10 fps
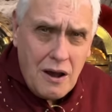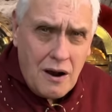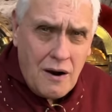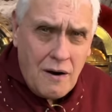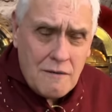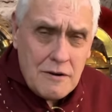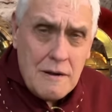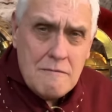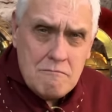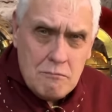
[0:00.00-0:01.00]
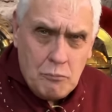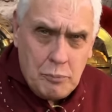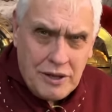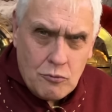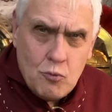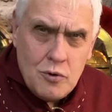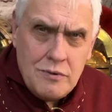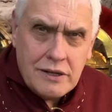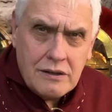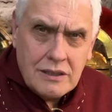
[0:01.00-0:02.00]
of being
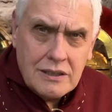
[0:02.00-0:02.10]
wounded.